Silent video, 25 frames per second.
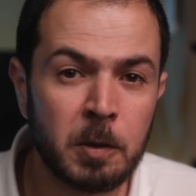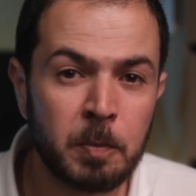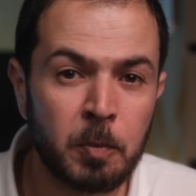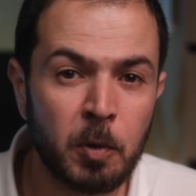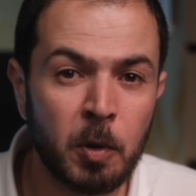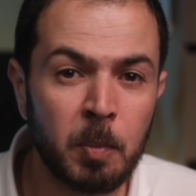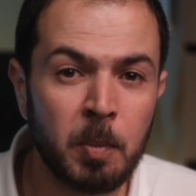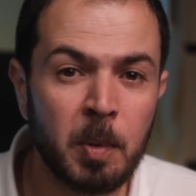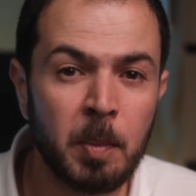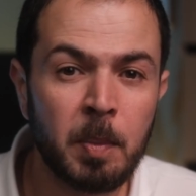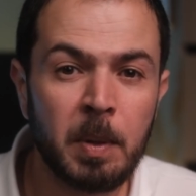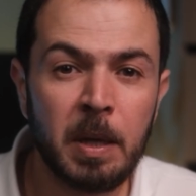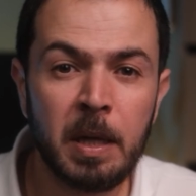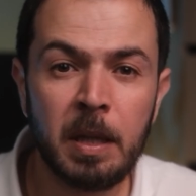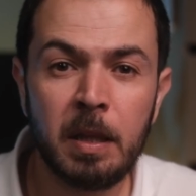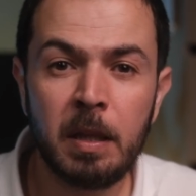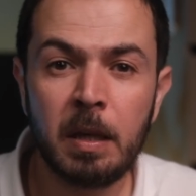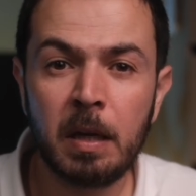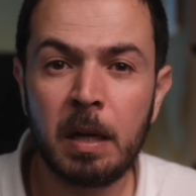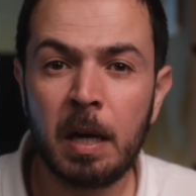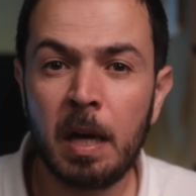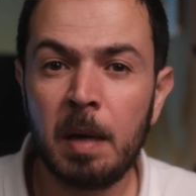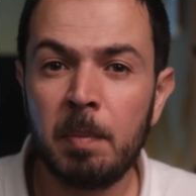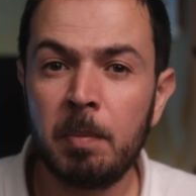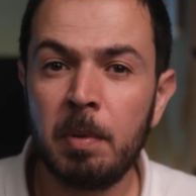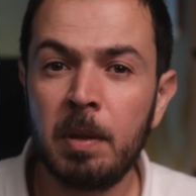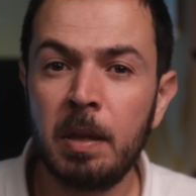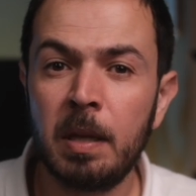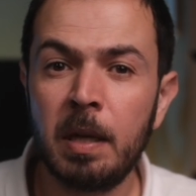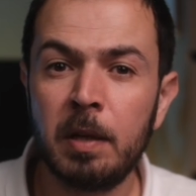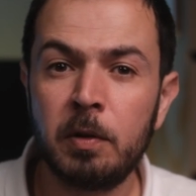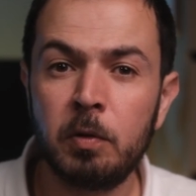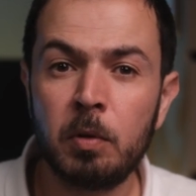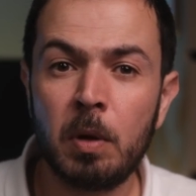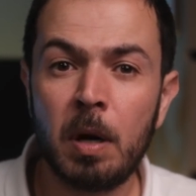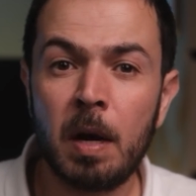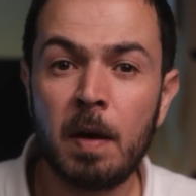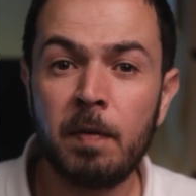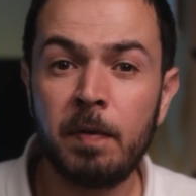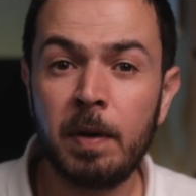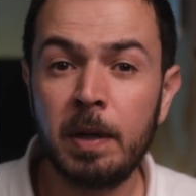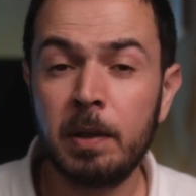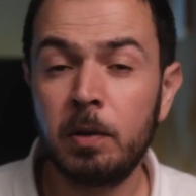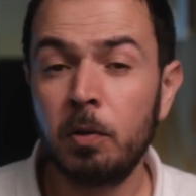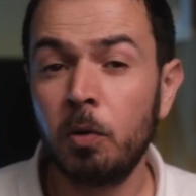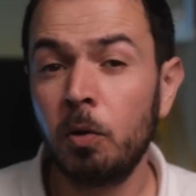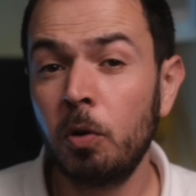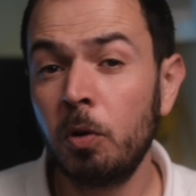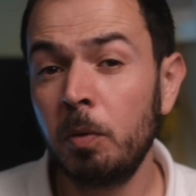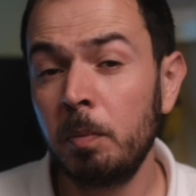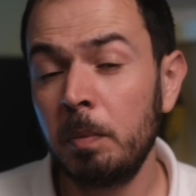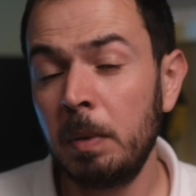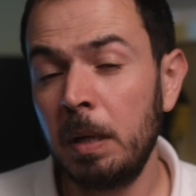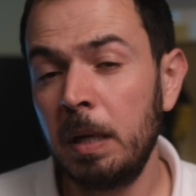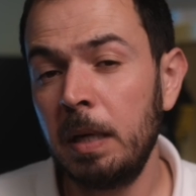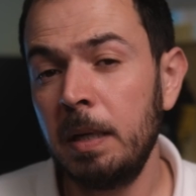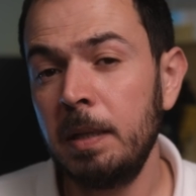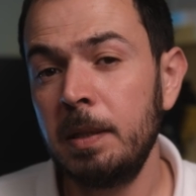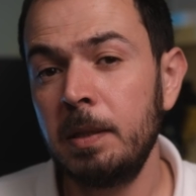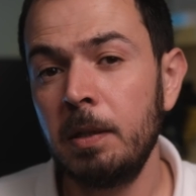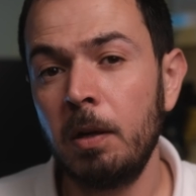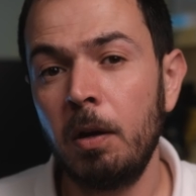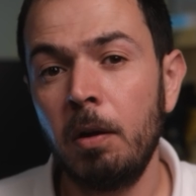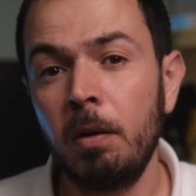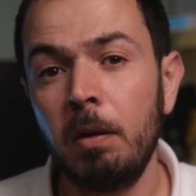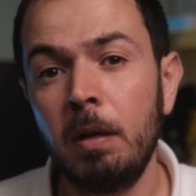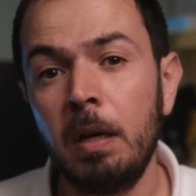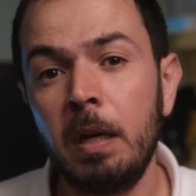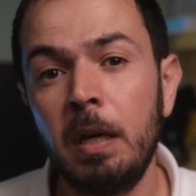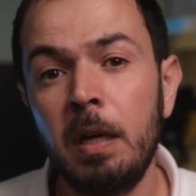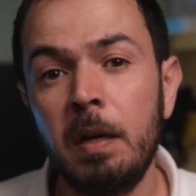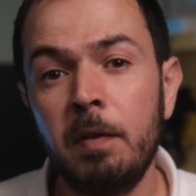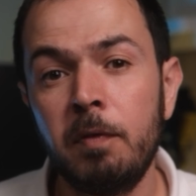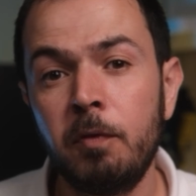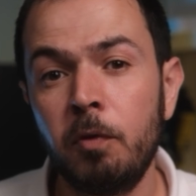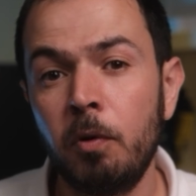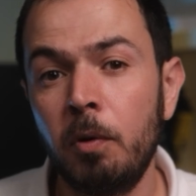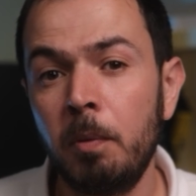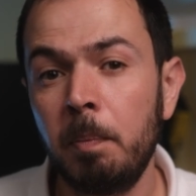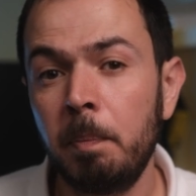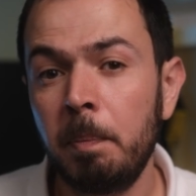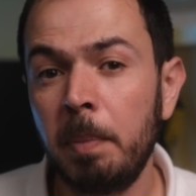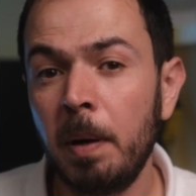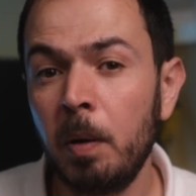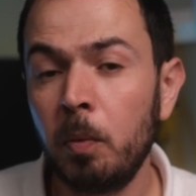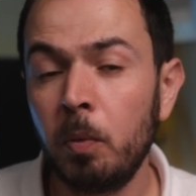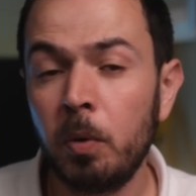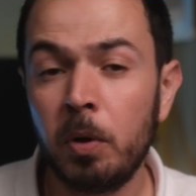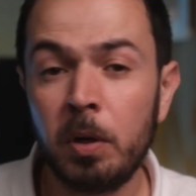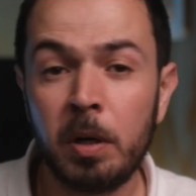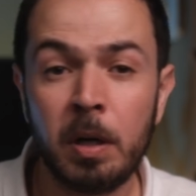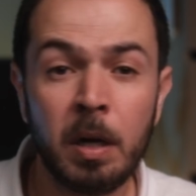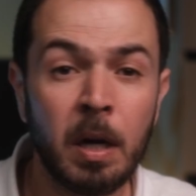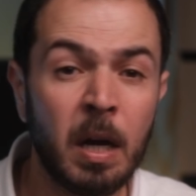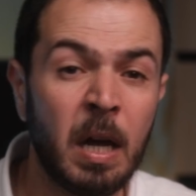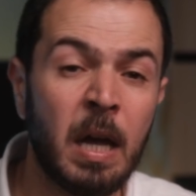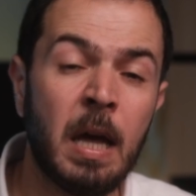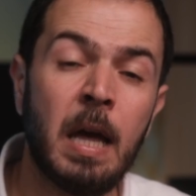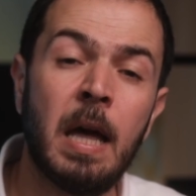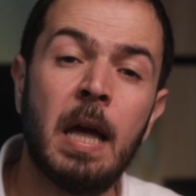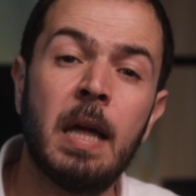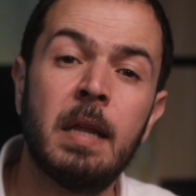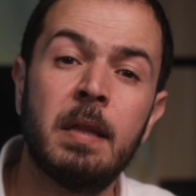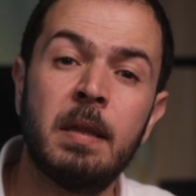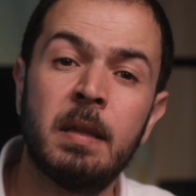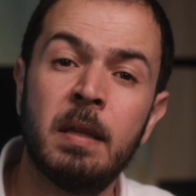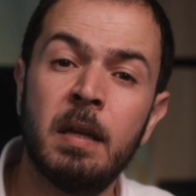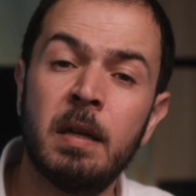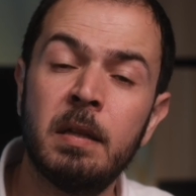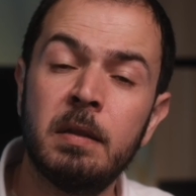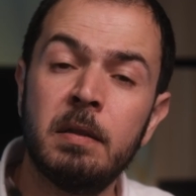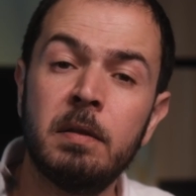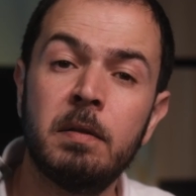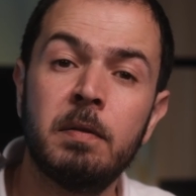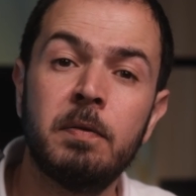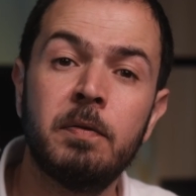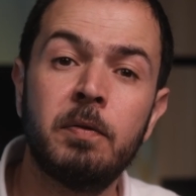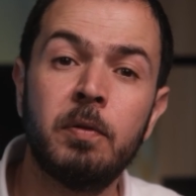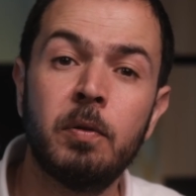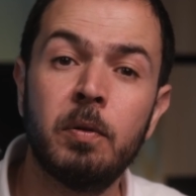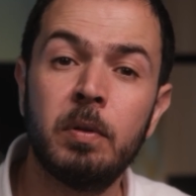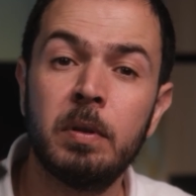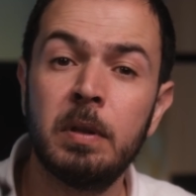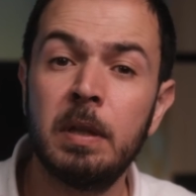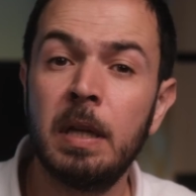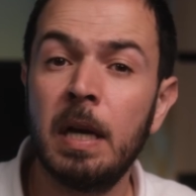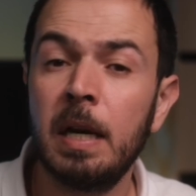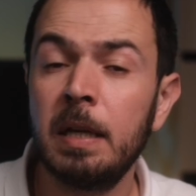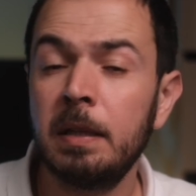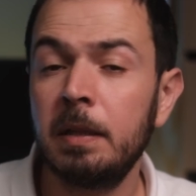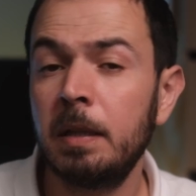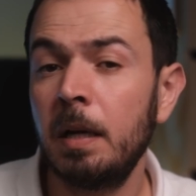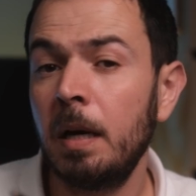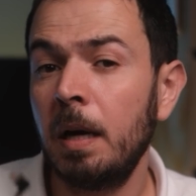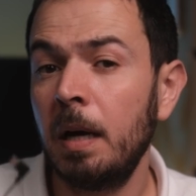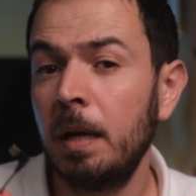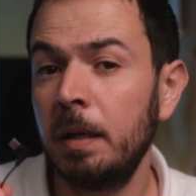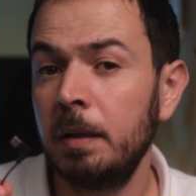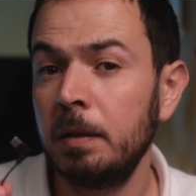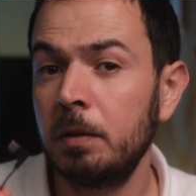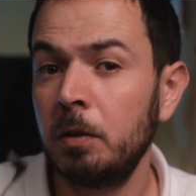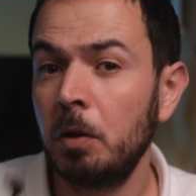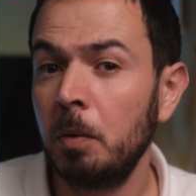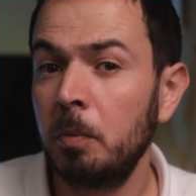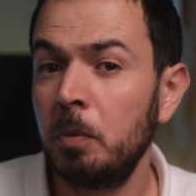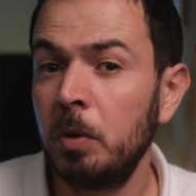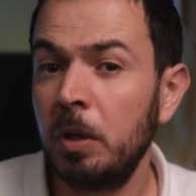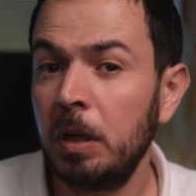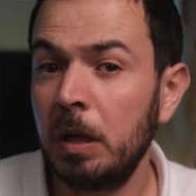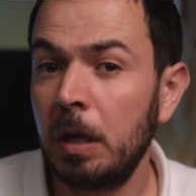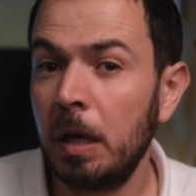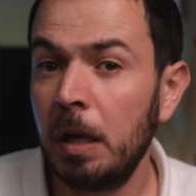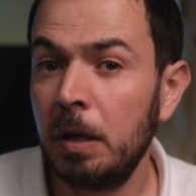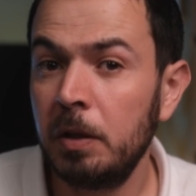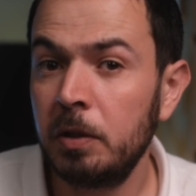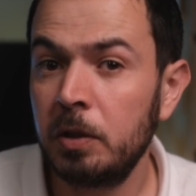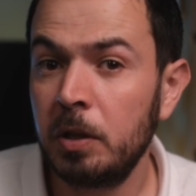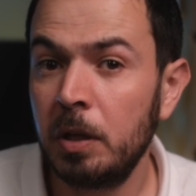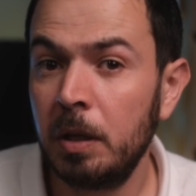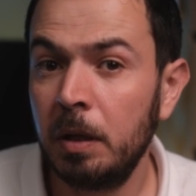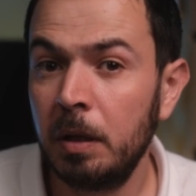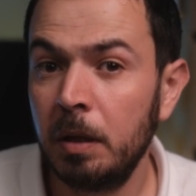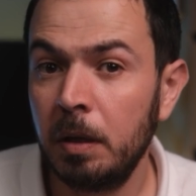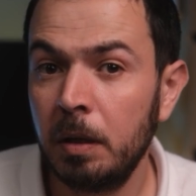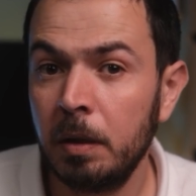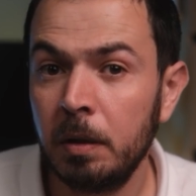probably the cable that you have at home is only for power and not for data and communication.